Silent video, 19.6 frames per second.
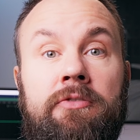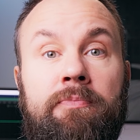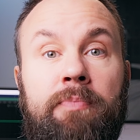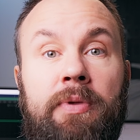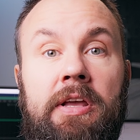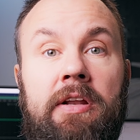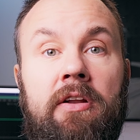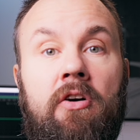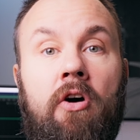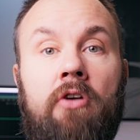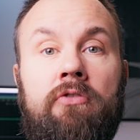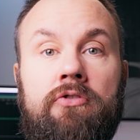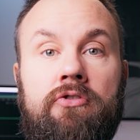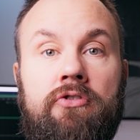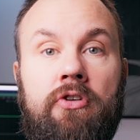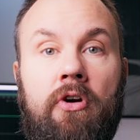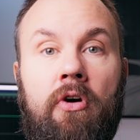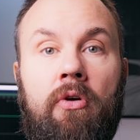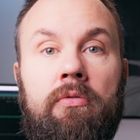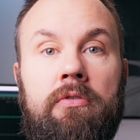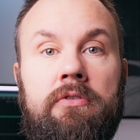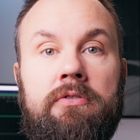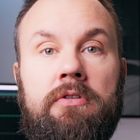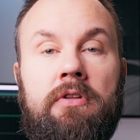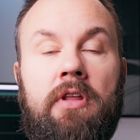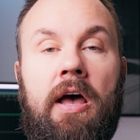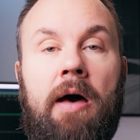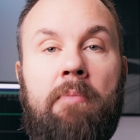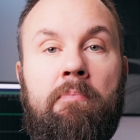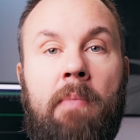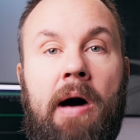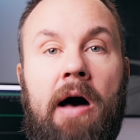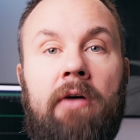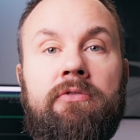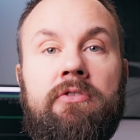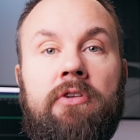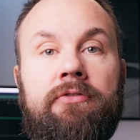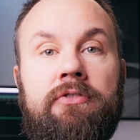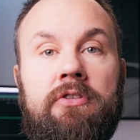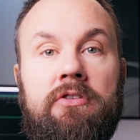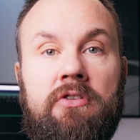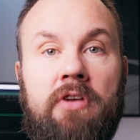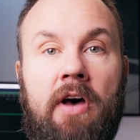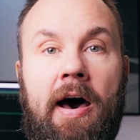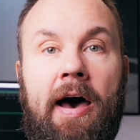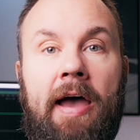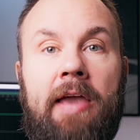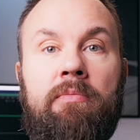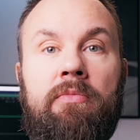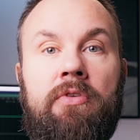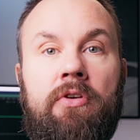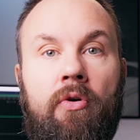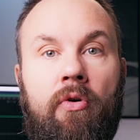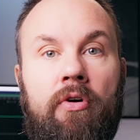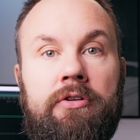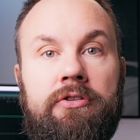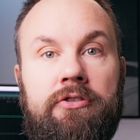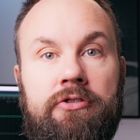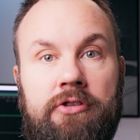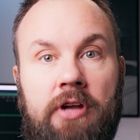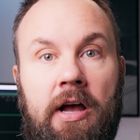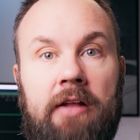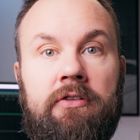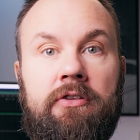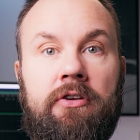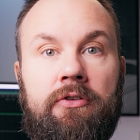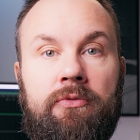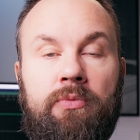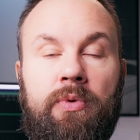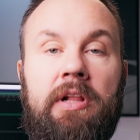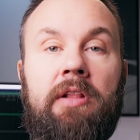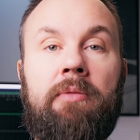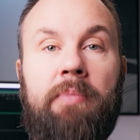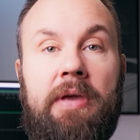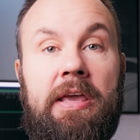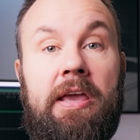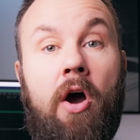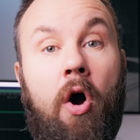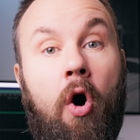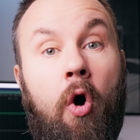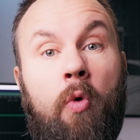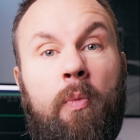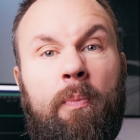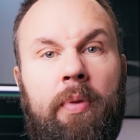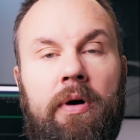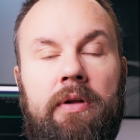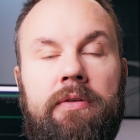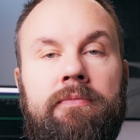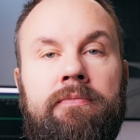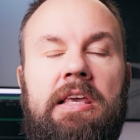speed controls the amount of time your shutter will be open.